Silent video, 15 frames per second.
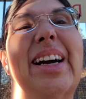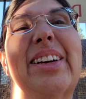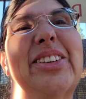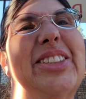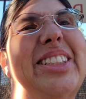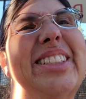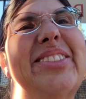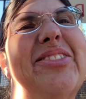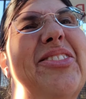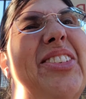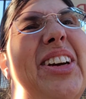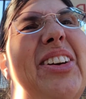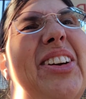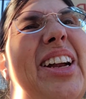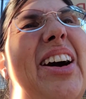I couldn't
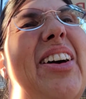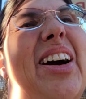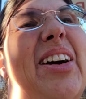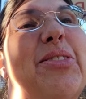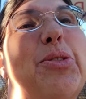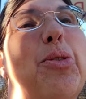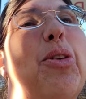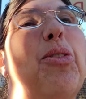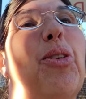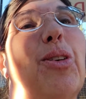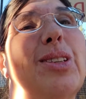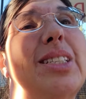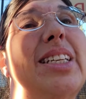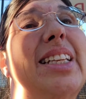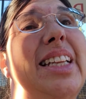figure it out. I have to
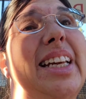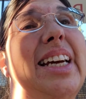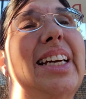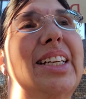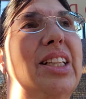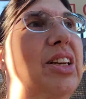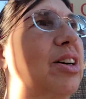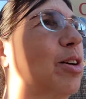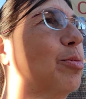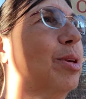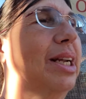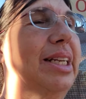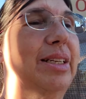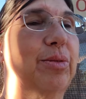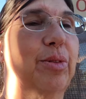reverse it and I can look,
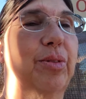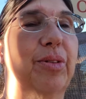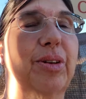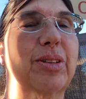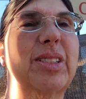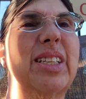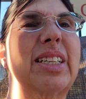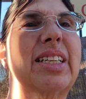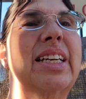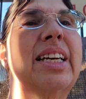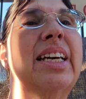but I didn't reverse it.